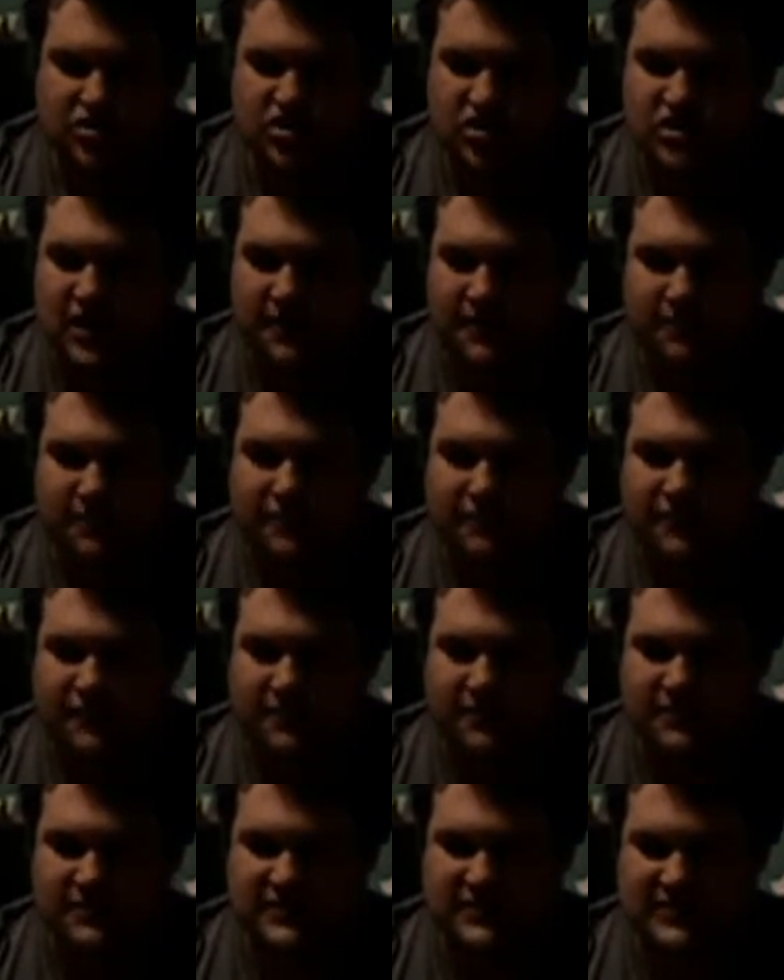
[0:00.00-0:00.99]
Jump
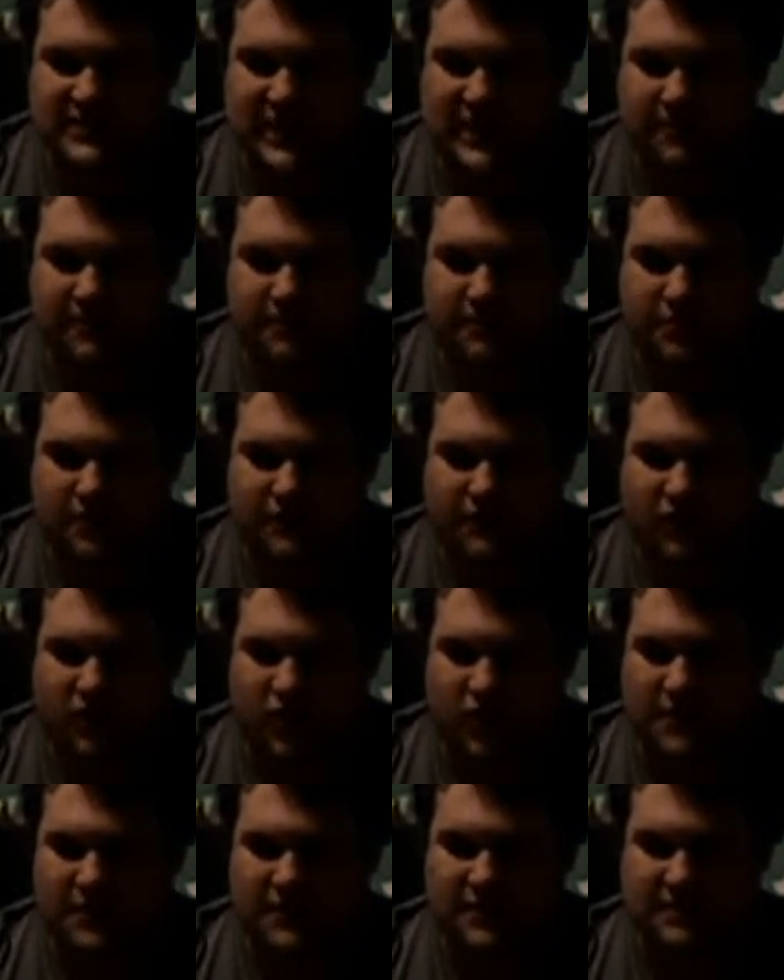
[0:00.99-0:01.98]
from Step,
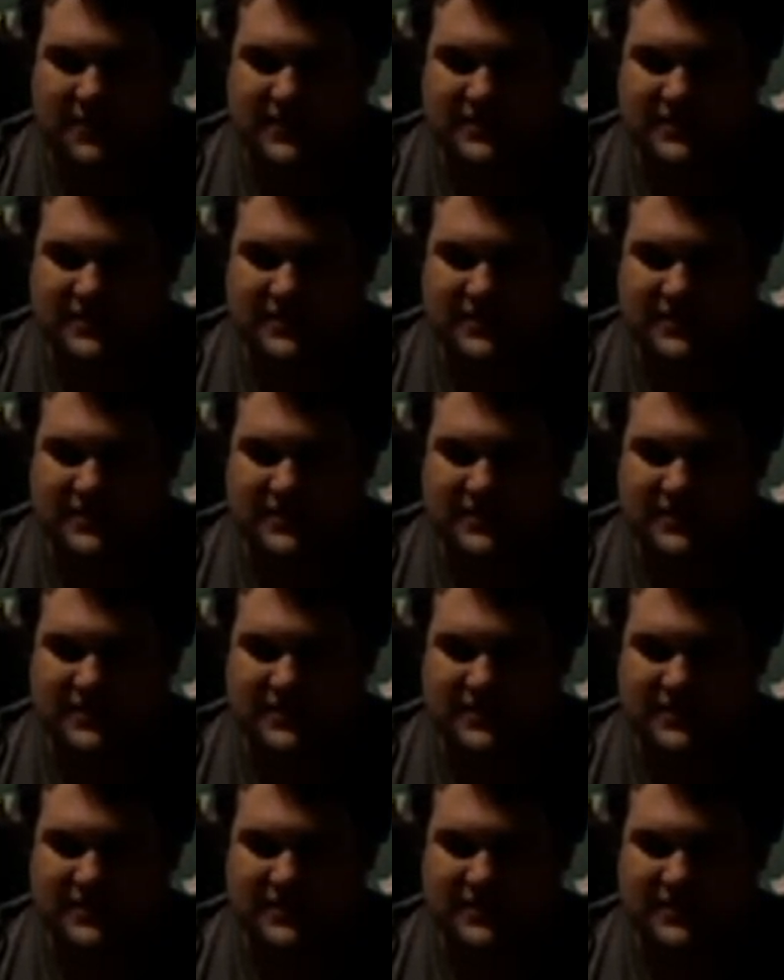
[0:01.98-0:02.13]
performed